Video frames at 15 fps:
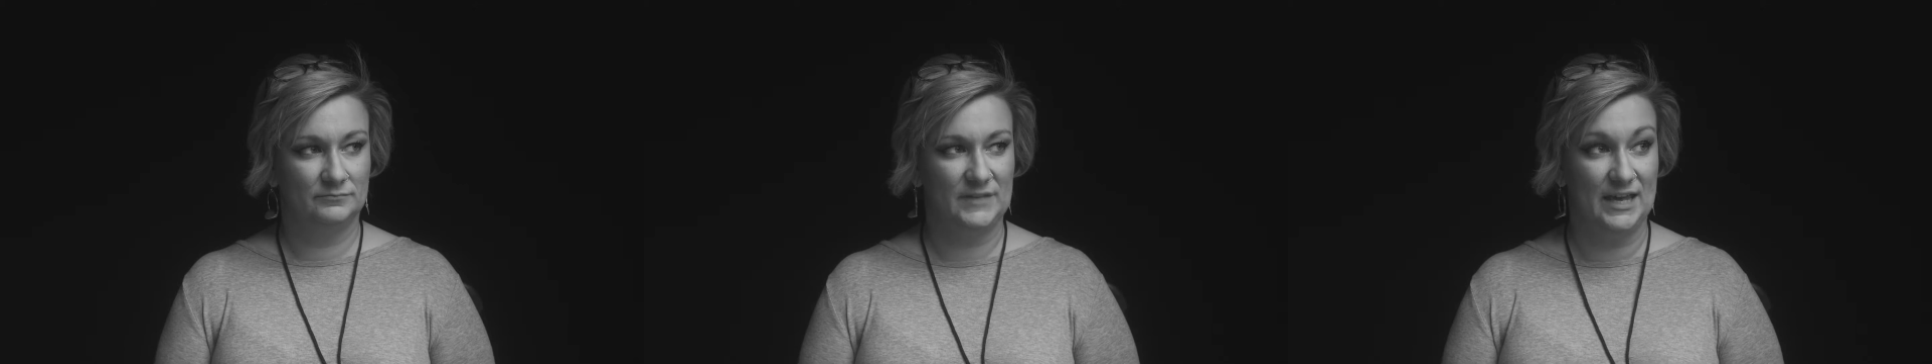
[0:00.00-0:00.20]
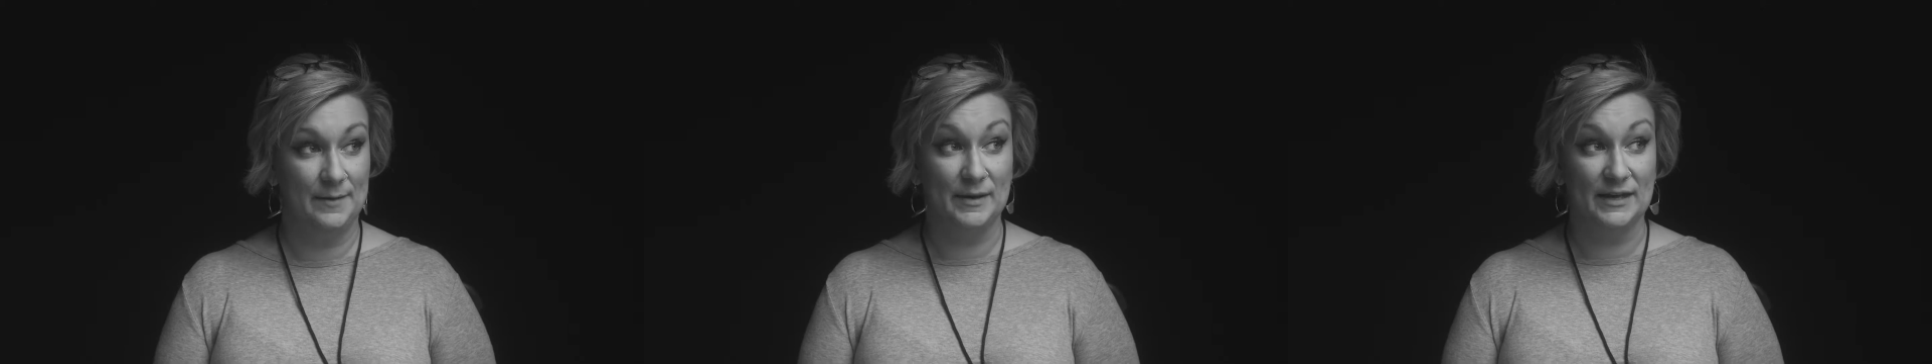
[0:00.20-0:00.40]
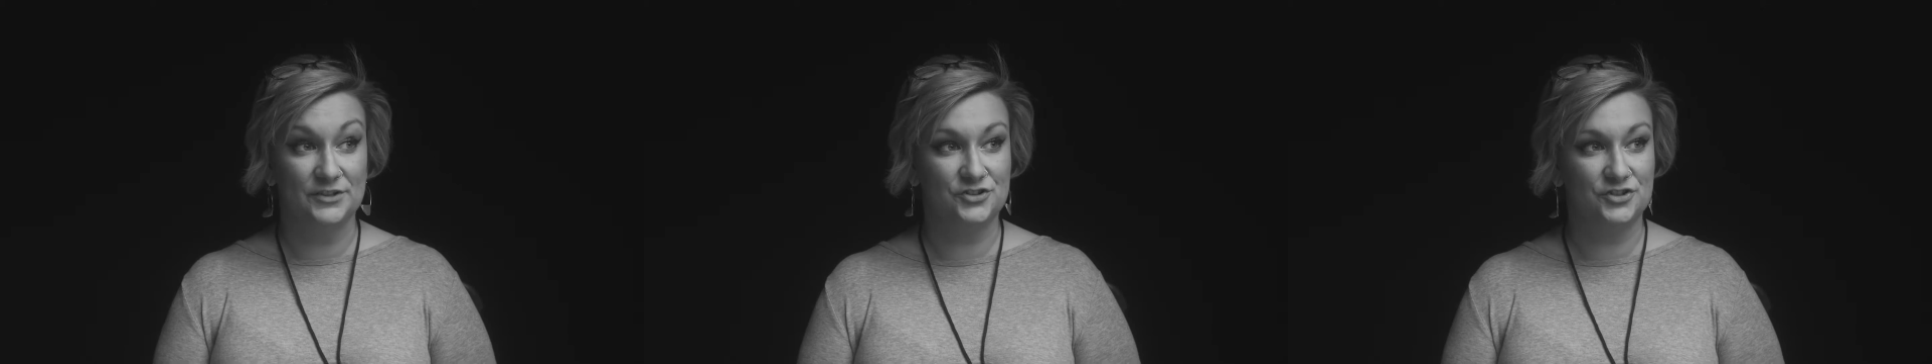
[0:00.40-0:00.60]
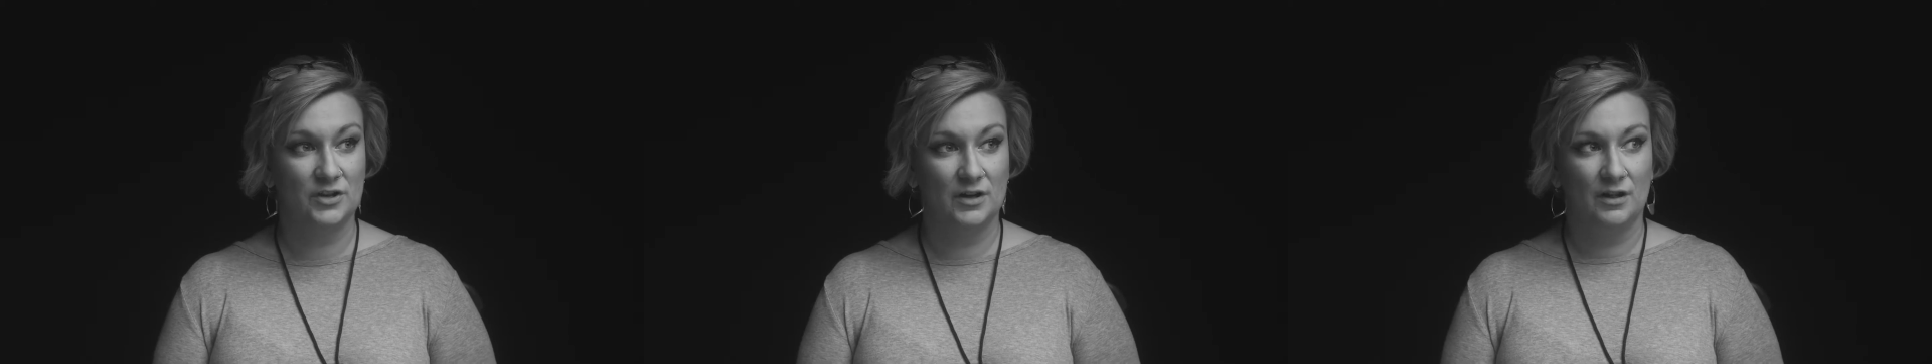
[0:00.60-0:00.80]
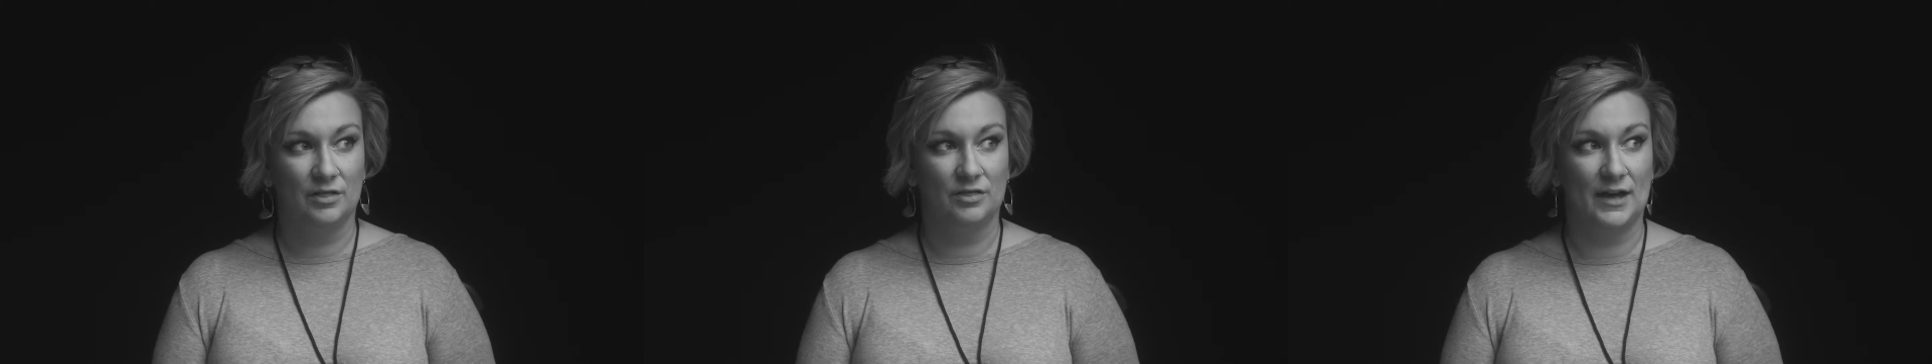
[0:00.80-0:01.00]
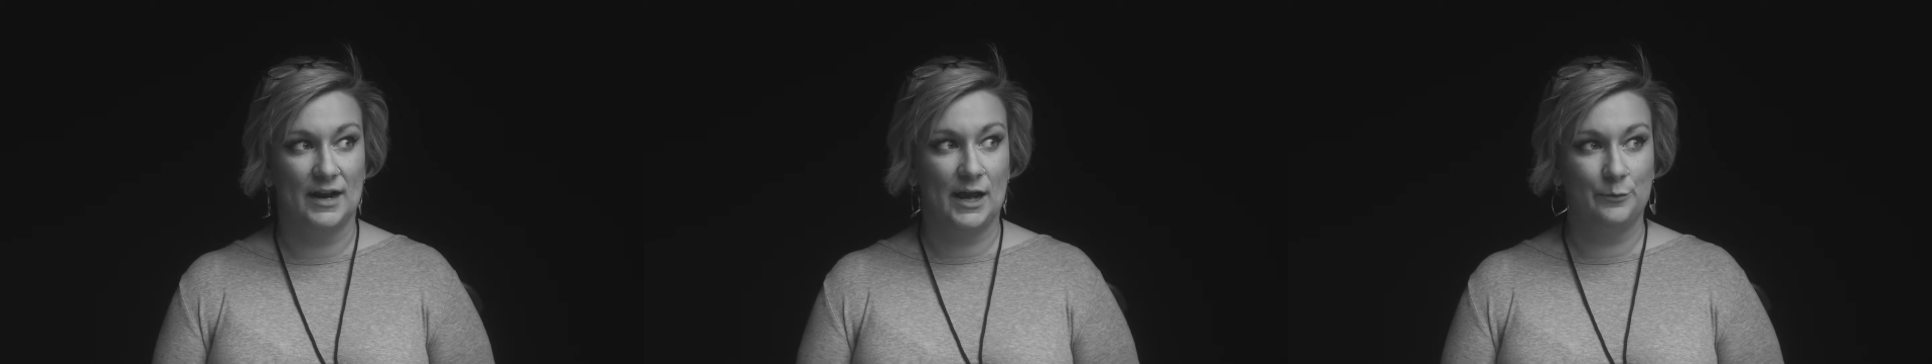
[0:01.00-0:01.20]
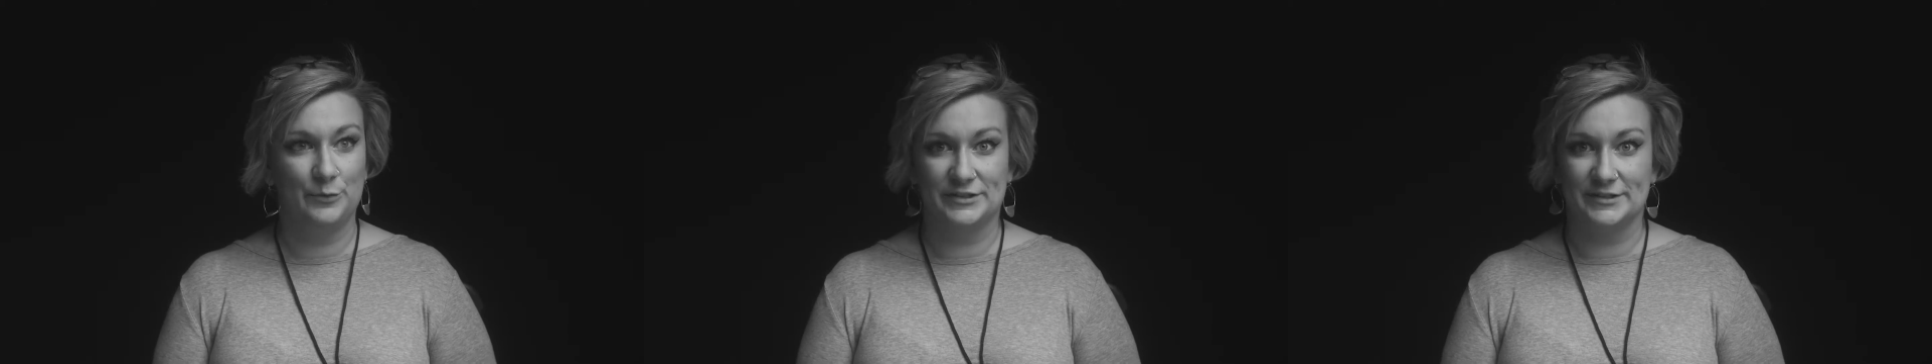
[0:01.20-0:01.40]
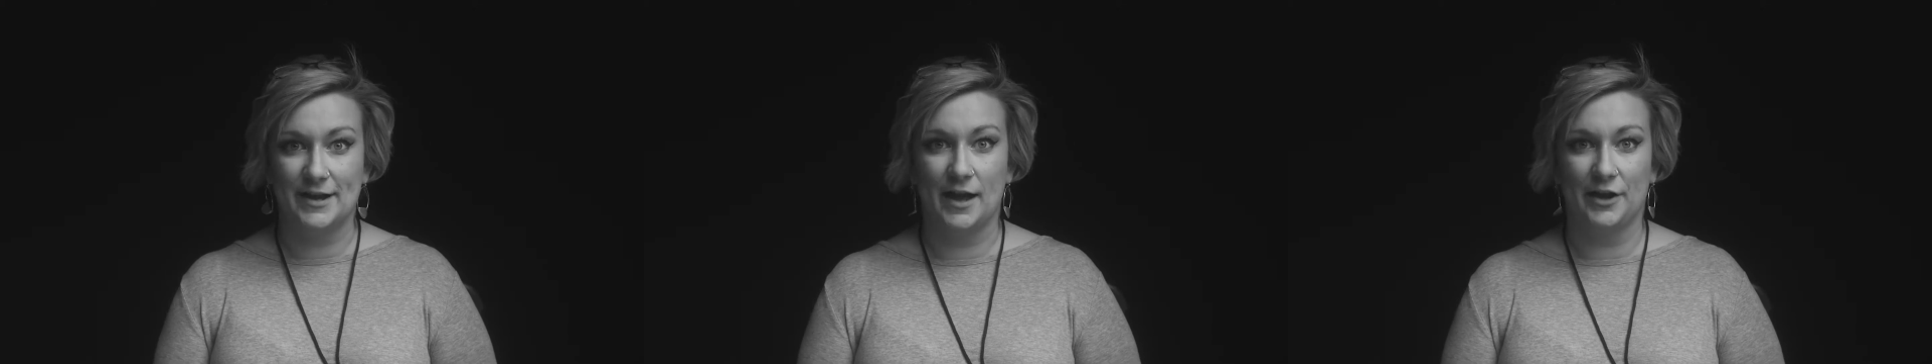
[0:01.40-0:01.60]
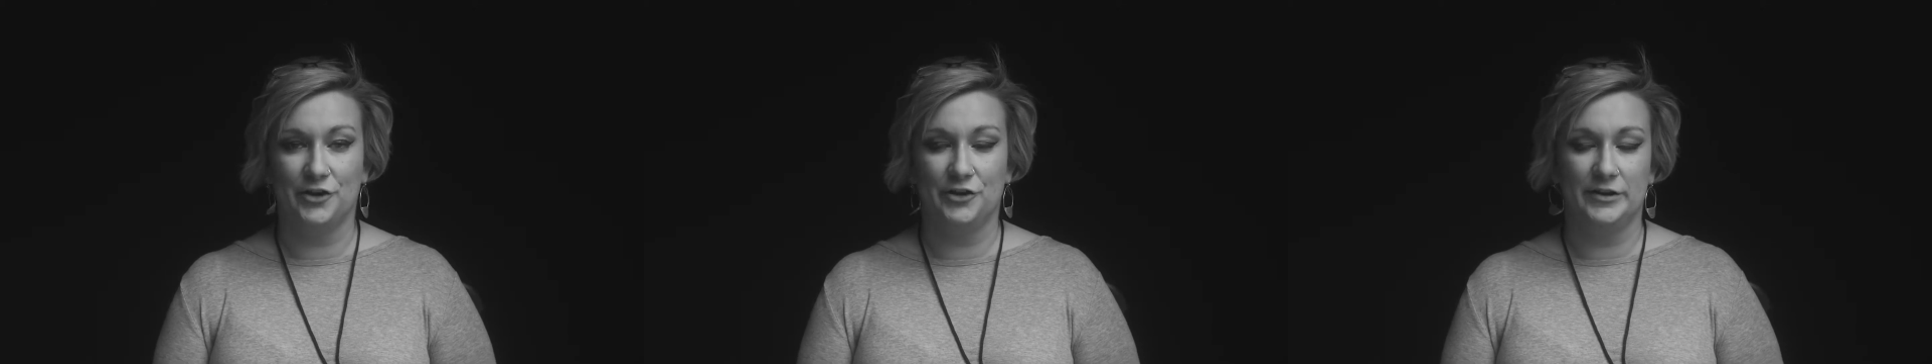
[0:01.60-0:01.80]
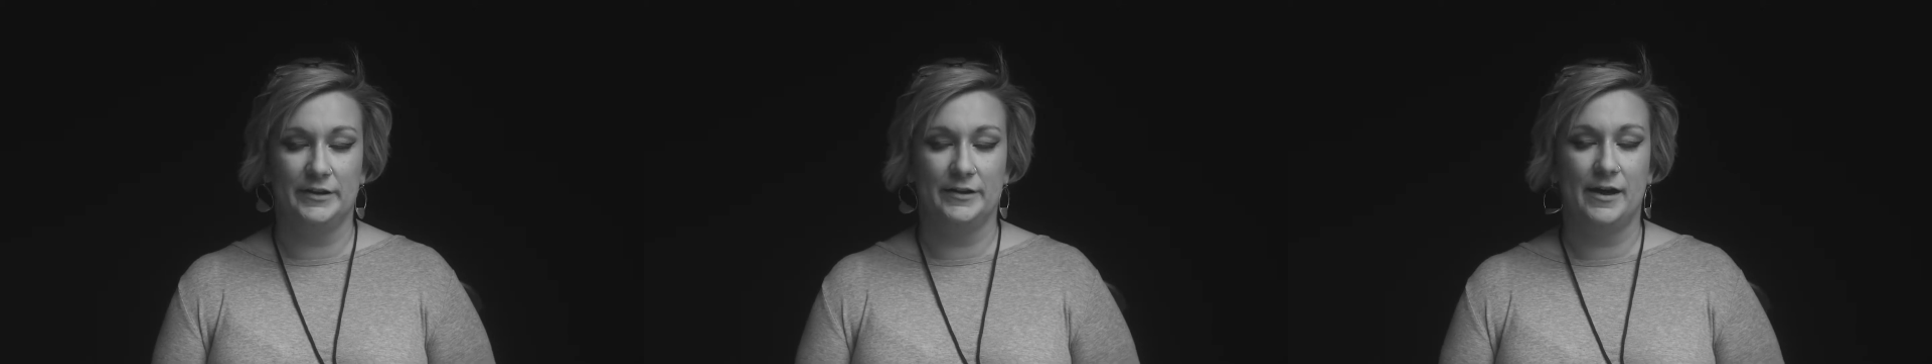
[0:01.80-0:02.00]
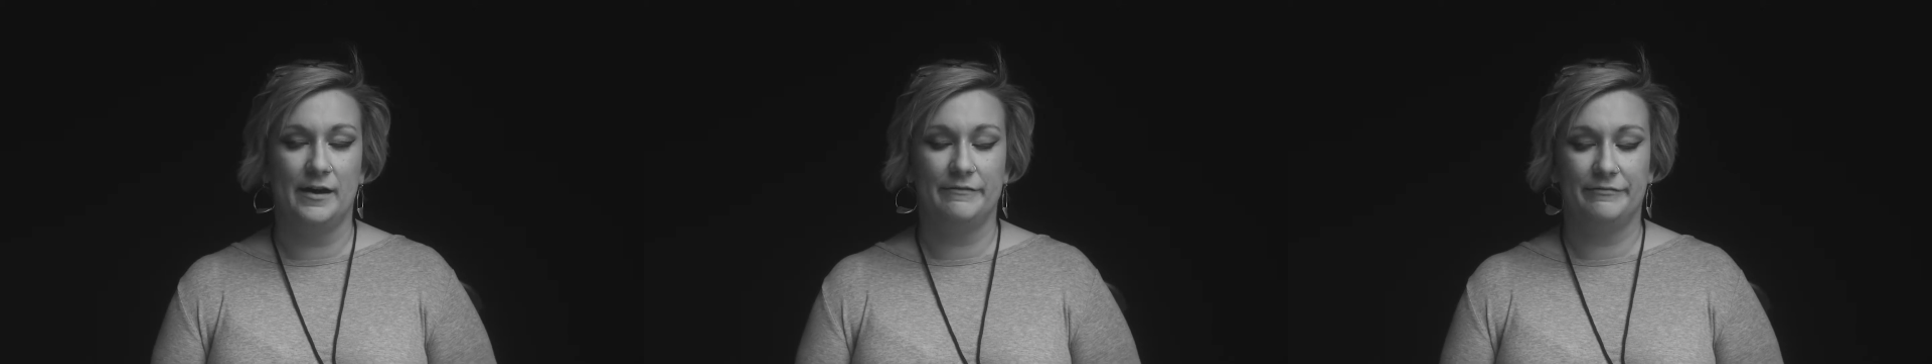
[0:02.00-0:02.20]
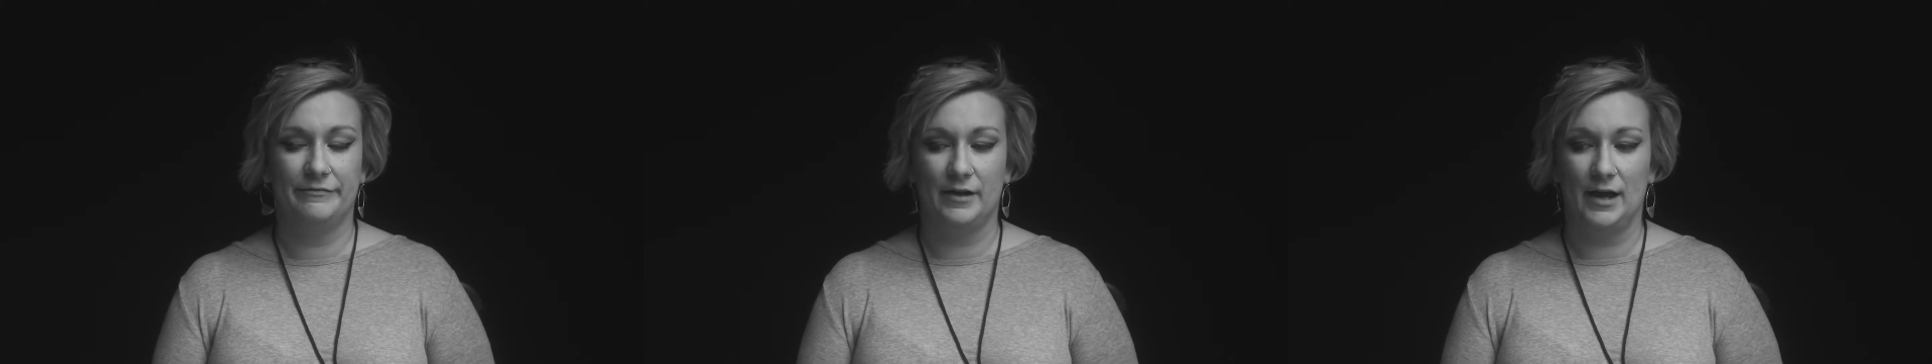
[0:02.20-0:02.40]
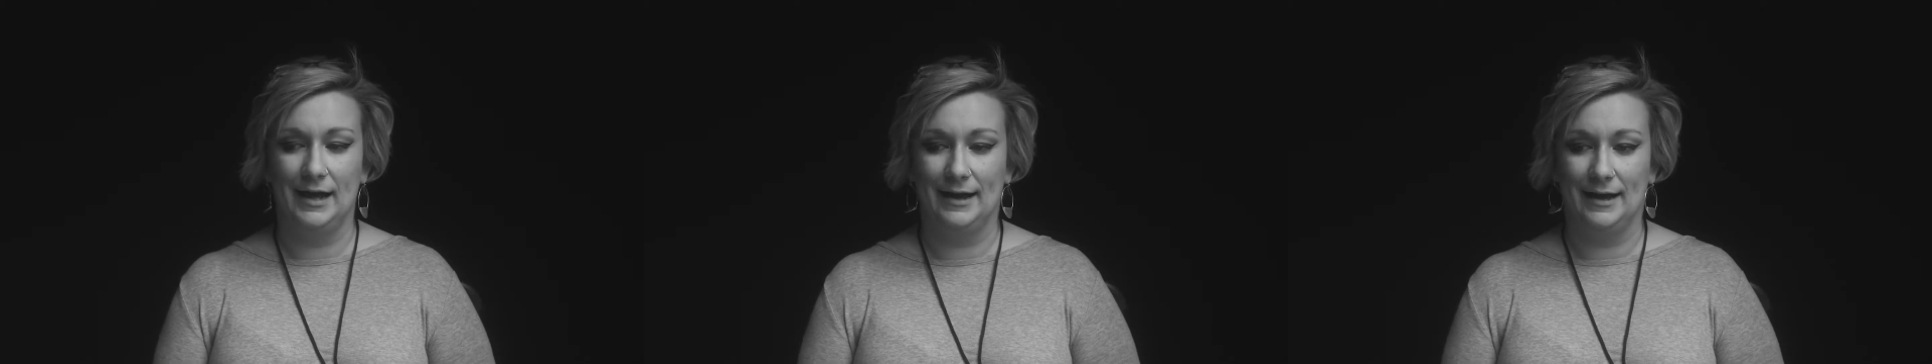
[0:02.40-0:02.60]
image that I was not good enough.